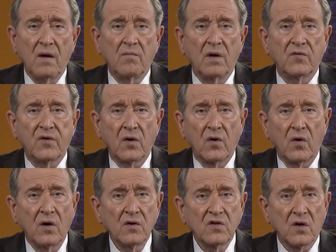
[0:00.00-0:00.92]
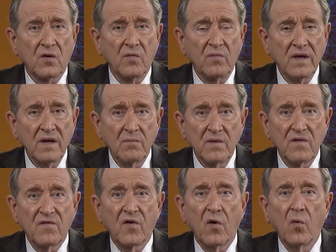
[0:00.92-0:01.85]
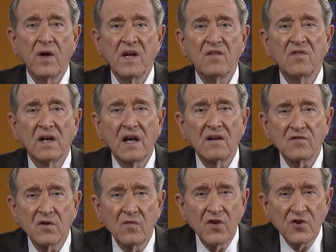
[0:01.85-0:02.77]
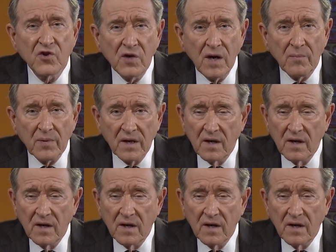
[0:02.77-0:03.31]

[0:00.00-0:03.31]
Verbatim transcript: But the Lord told me before we even left on the trip,